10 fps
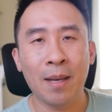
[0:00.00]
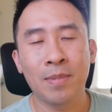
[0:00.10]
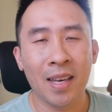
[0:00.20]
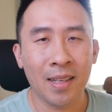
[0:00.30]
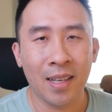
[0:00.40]
That
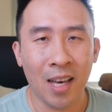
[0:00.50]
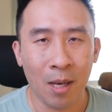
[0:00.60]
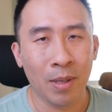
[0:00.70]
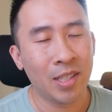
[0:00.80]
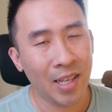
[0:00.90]
App dot
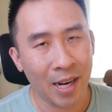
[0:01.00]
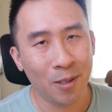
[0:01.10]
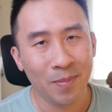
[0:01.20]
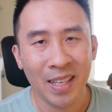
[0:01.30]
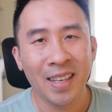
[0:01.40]
com
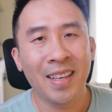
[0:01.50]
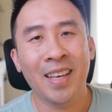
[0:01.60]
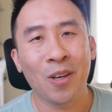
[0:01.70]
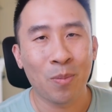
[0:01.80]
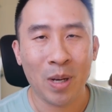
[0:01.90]
channel.
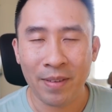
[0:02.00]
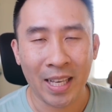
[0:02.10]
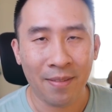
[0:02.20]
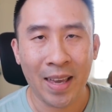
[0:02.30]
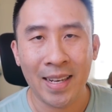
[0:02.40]
I hope you're
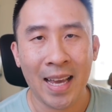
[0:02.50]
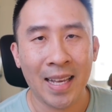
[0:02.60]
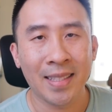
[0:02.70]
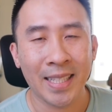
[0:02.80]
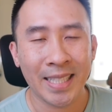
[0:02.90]
having a
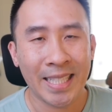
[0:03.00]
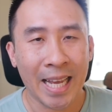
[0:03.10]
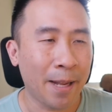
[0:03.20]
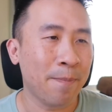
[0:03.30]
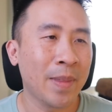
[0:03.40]
fantastic
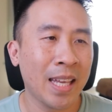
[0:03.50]
day.